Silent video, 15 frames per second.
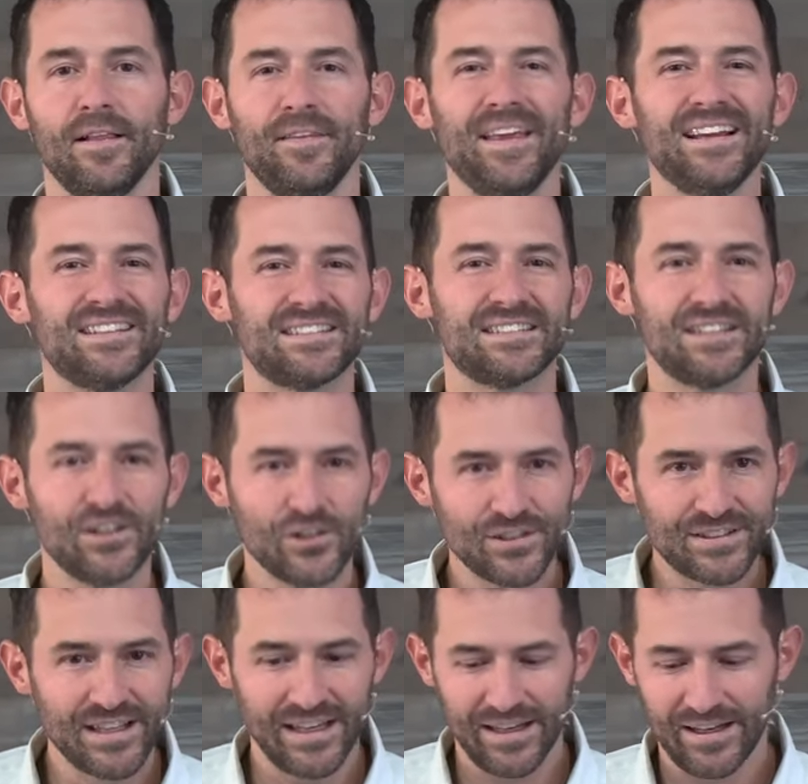they still
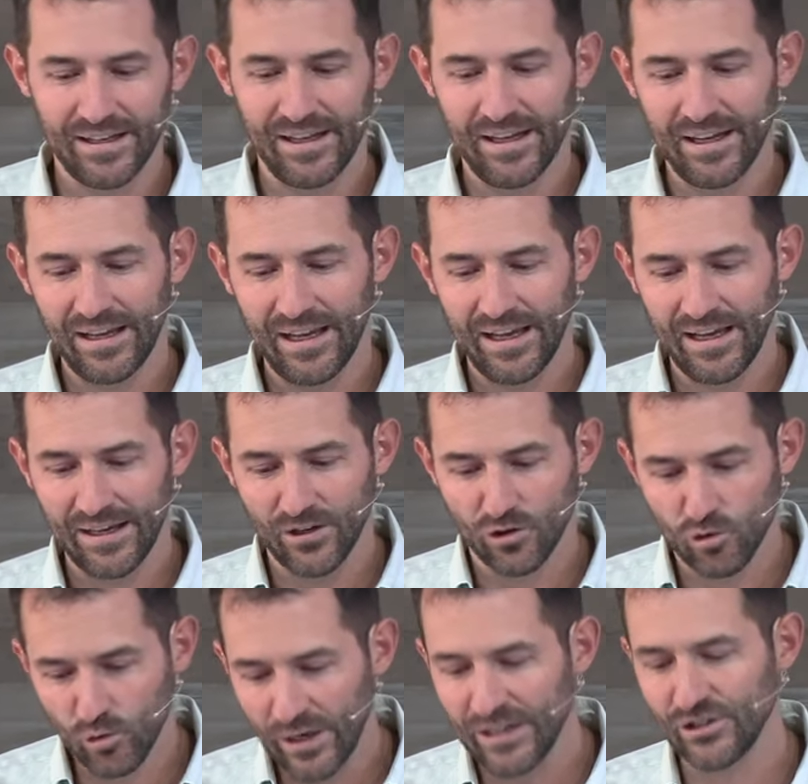did a
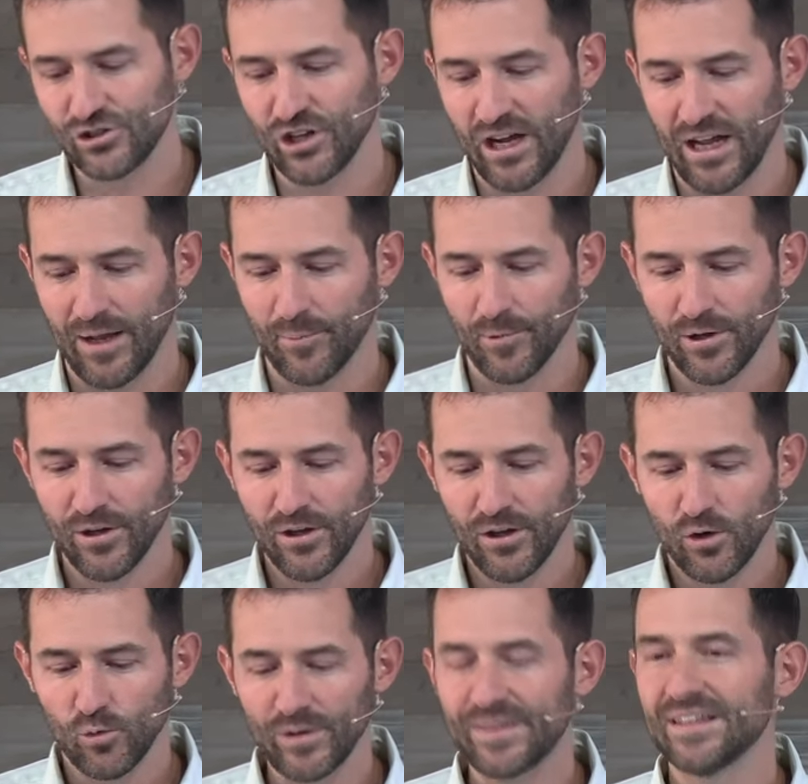great job
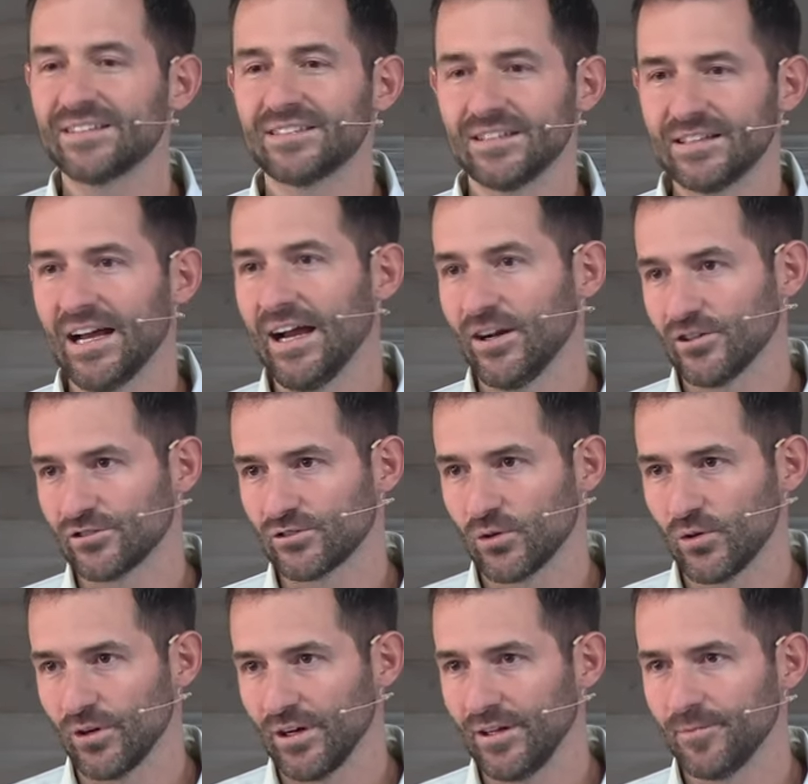with this entire
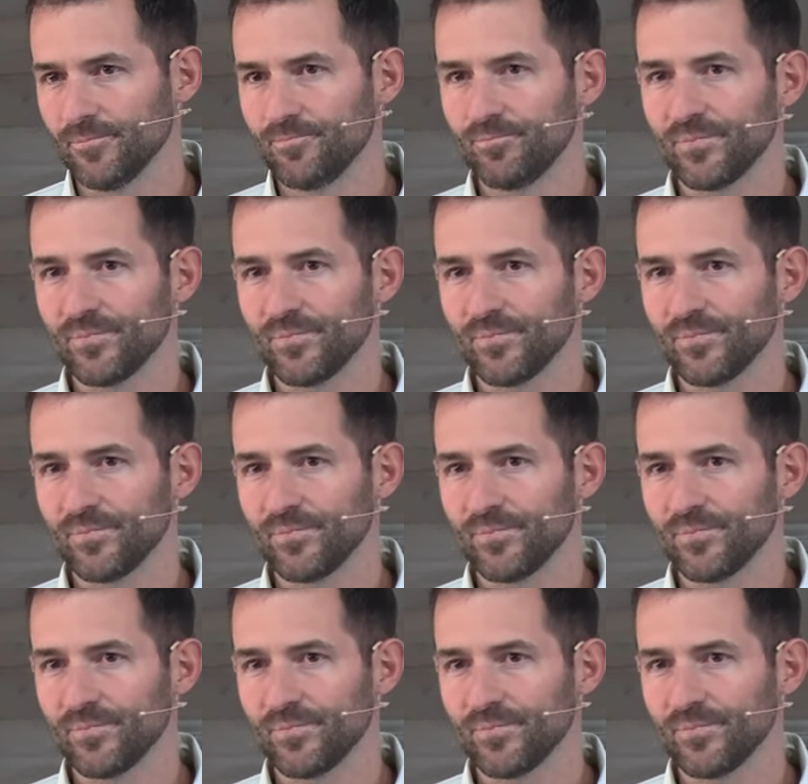story.